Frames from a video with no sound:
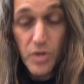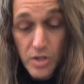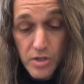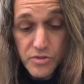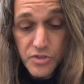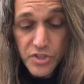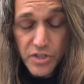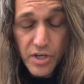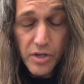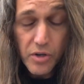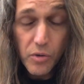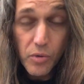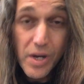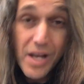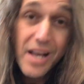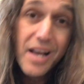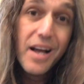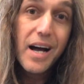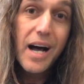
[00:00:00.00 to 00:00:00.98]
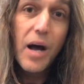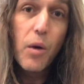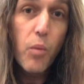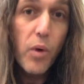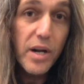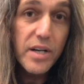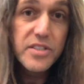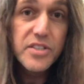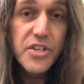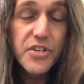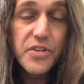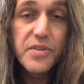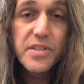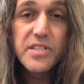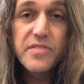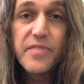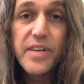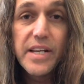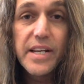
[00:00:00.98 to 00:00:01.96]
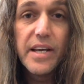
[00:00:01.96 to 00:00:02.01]
So I wanted to do
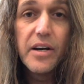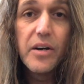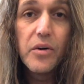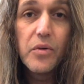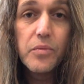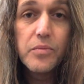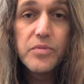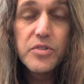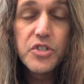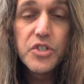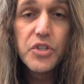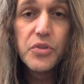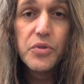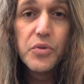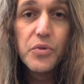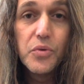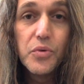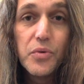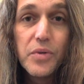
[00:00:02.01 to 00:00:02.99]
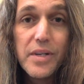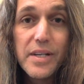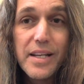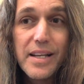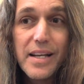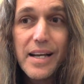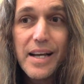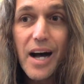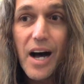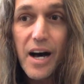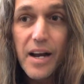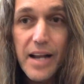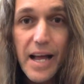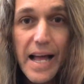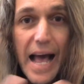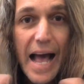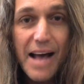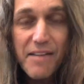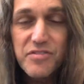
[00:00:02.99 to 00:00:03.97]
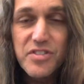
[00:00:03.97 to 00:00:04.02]
this video to
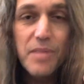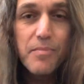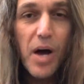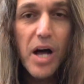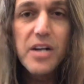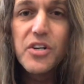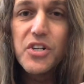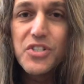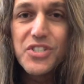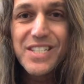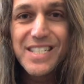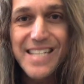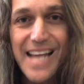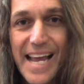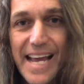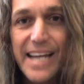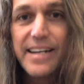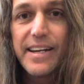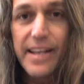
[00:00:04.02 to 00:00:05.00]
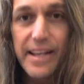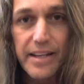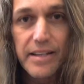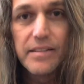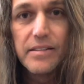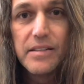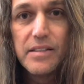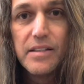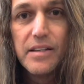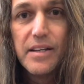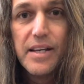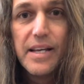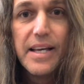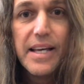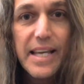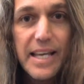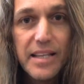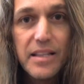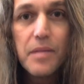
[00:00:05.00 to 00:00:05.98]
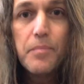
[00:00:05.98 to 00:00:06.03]
have some understanding
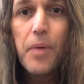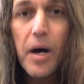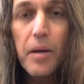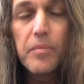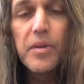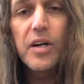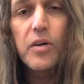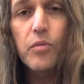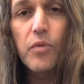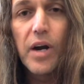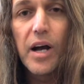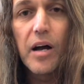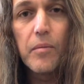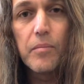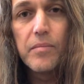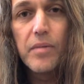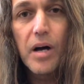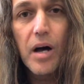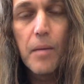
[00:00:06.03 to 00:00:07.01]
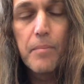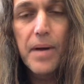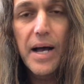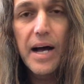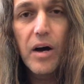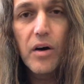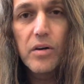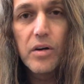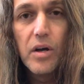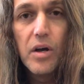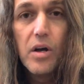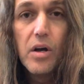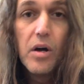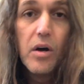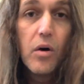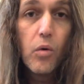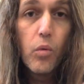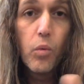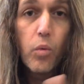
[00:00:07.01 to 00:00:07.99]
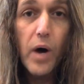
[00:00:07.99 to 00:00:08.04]
in the public realm about
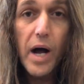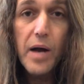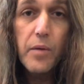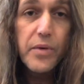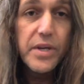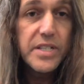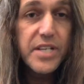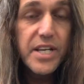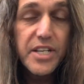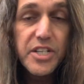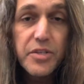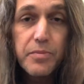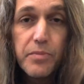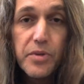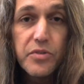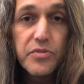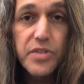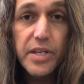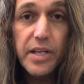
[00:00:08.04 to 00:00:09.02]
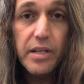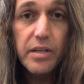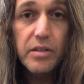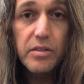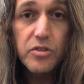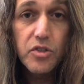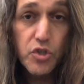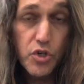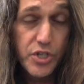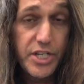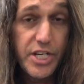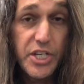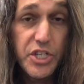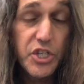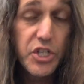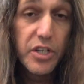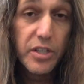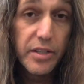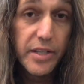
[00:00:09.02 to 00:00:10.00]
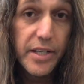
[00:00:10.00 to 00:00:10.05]
why we teach music
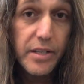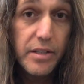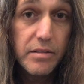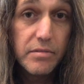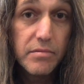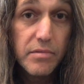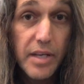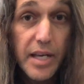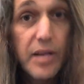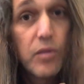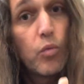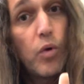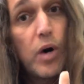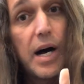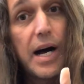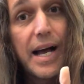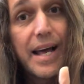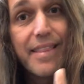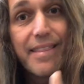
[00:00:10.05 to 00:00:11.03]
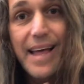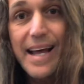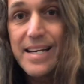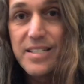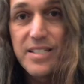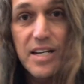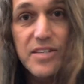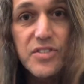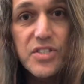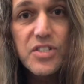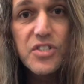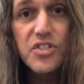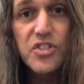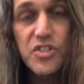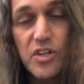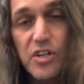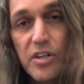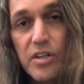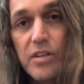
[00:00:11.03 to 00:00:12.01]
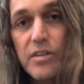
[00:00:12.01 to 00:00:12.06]
traditionally and why that doesn't
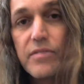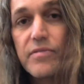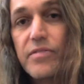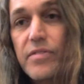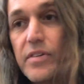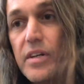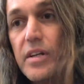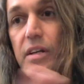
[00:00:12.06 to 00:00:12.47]
serve